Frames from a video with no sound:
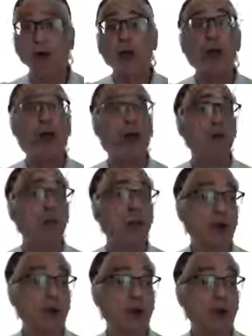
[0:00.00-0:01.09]
Are you
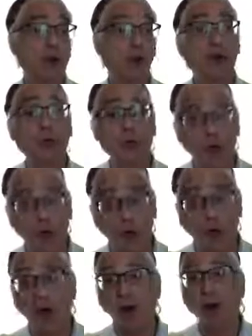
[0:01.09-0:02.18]
able to repair?
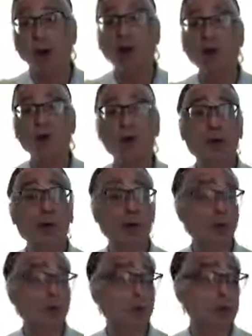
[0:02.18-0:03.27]
Are you
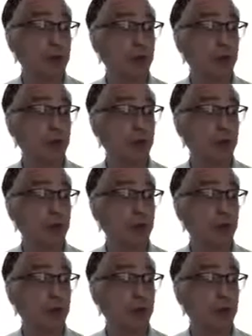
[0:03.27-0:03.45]
able to